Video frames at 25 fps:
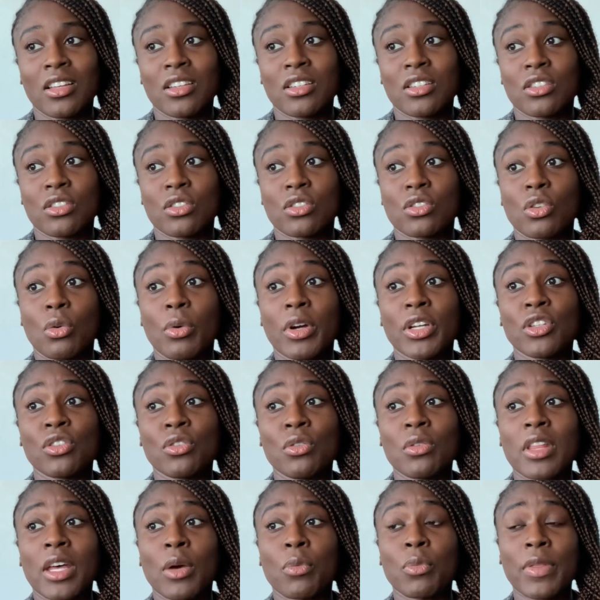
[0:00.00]
So I
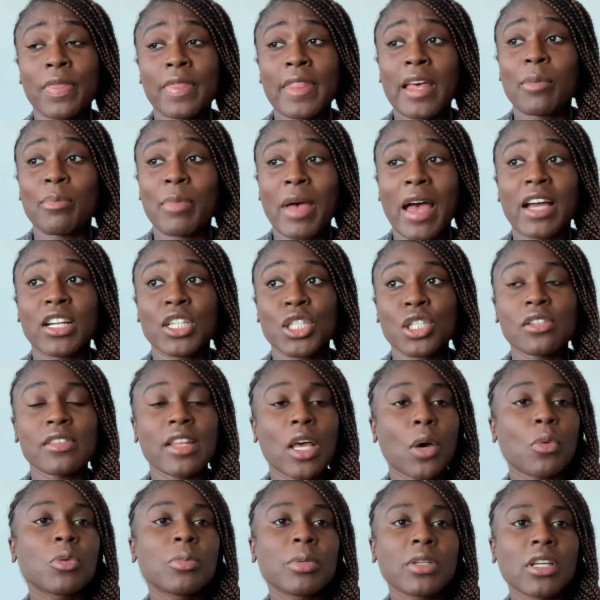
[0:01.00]
knew that with that passion,
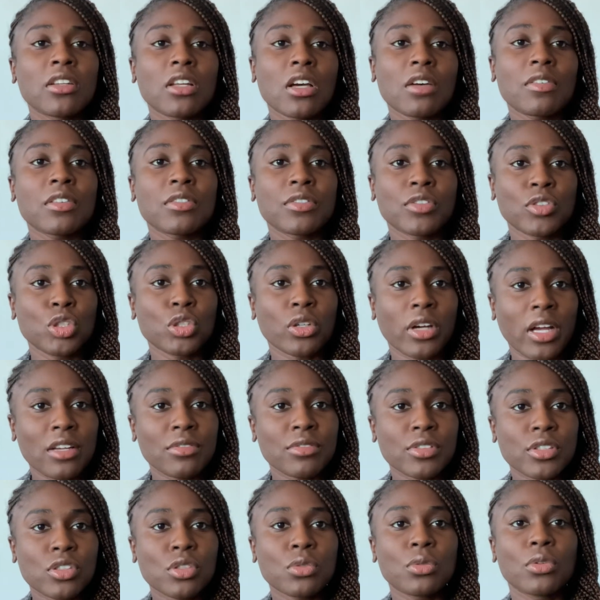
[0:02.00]
that would be enough of a
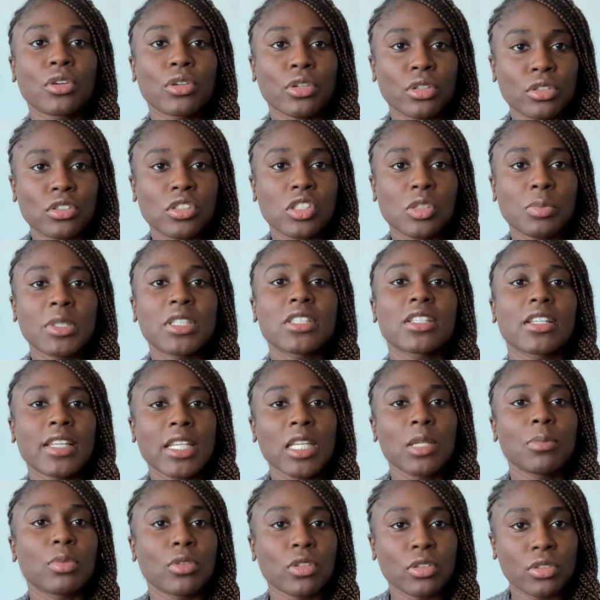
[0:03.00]
driver to encourage me to
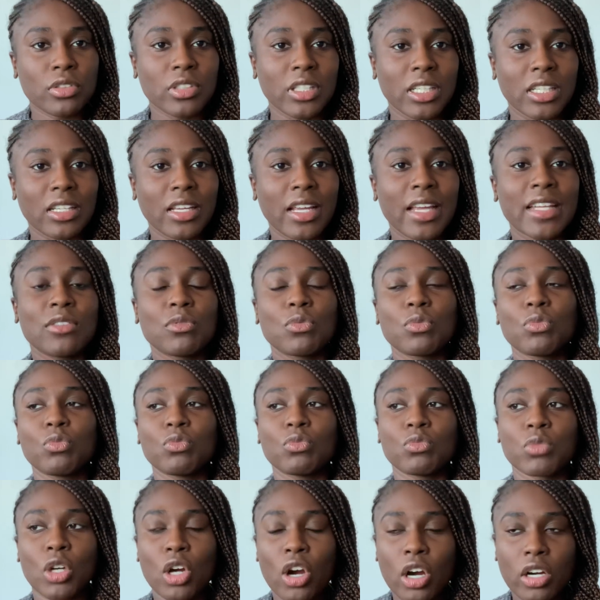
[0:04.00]
keep learning. And
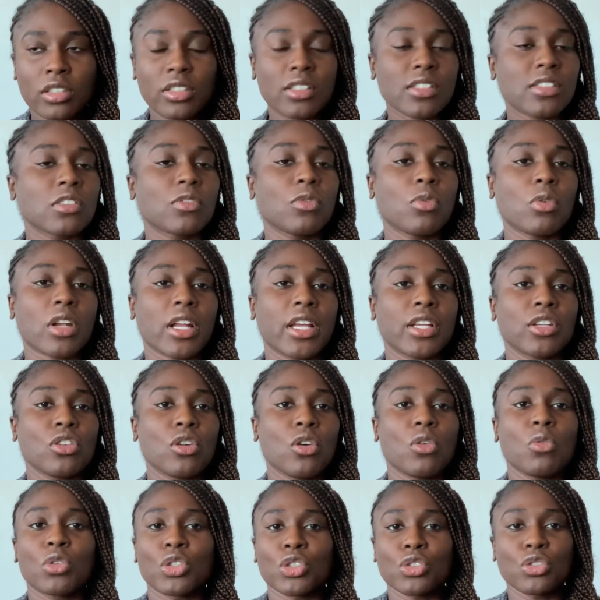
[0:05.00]
regardless of what I know
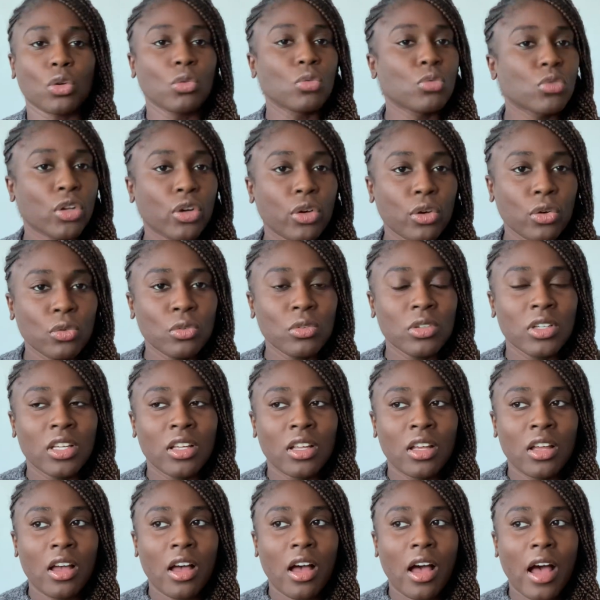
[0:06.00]
or don't know,
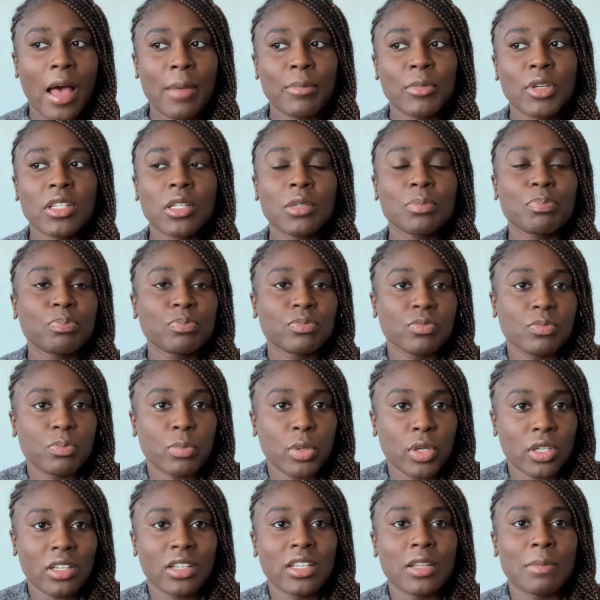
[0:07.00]
I'm going to
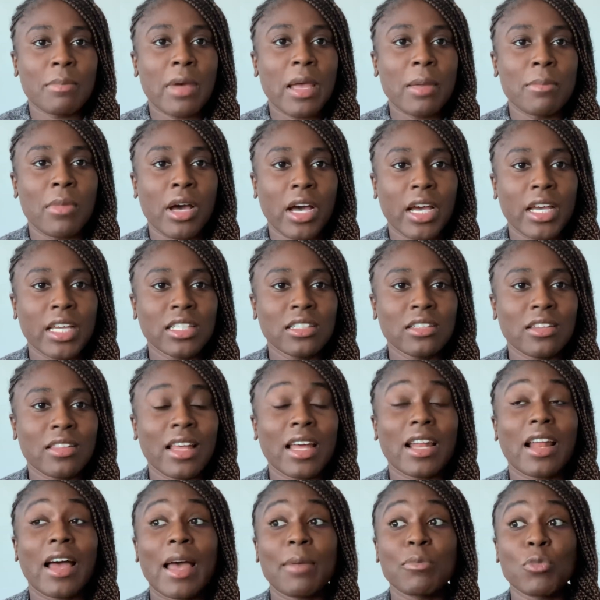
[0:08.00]
put it in my mind
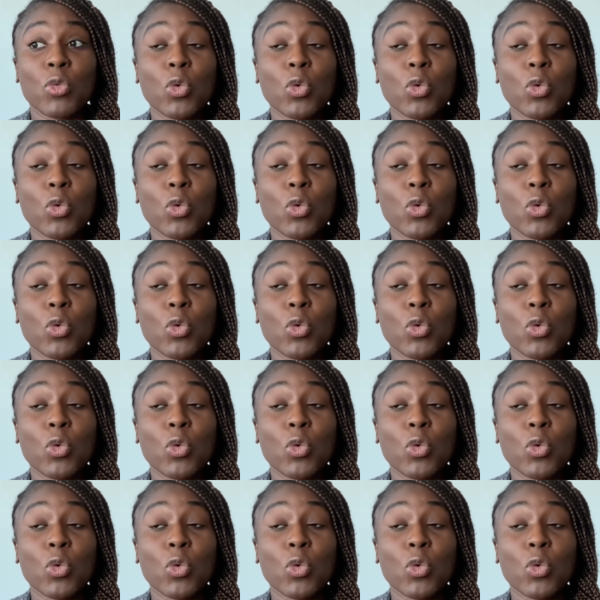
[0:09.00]
that I'm